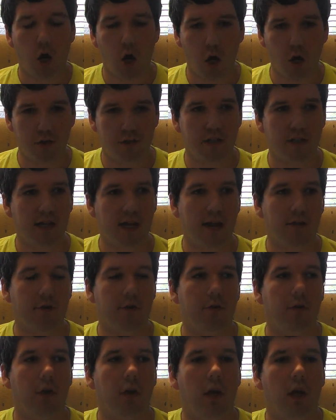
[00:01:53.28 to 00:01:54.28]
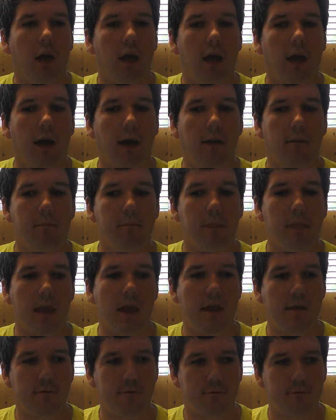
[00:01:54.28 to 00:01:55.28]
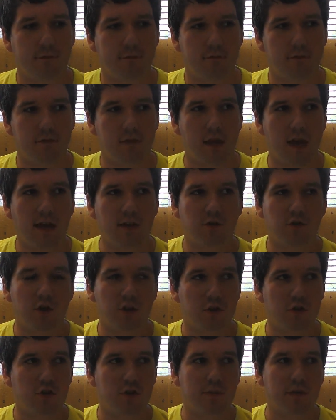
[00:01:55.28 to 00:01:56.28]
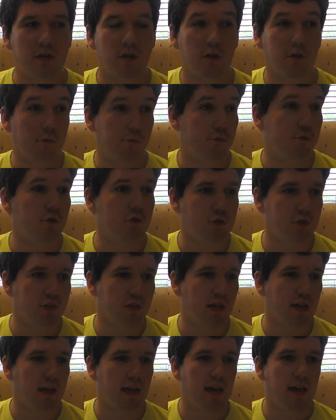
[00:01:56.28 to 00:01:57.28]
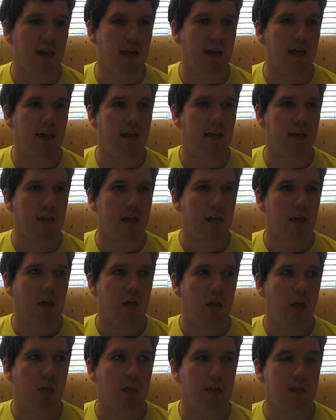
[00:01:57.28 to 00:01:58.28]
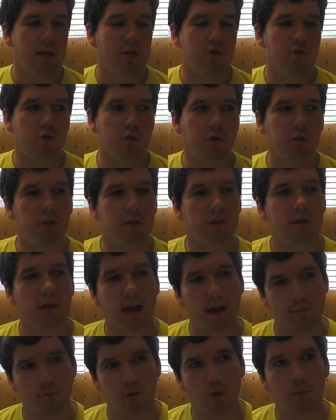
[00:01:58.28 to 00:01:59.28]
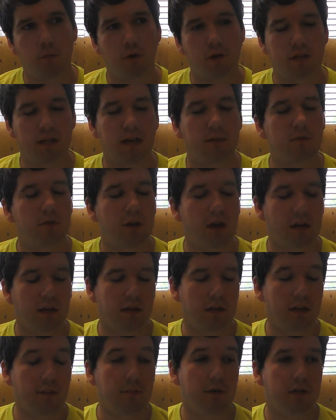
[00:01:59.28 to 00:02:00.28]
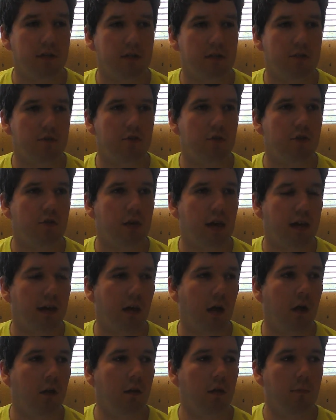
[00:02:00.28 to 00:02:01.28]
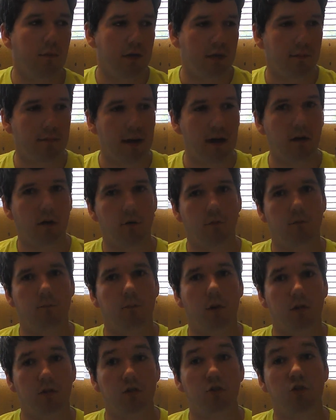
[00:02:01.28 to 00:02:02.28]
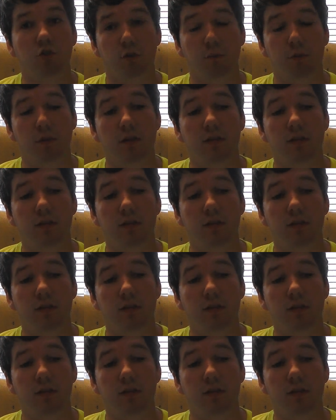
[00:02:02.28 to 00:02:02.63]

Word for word: altogether. Um, if the extra deck used to be called the fusion deck, and you literally at one point in time you had a limit you had an unlimited amount of monsters you could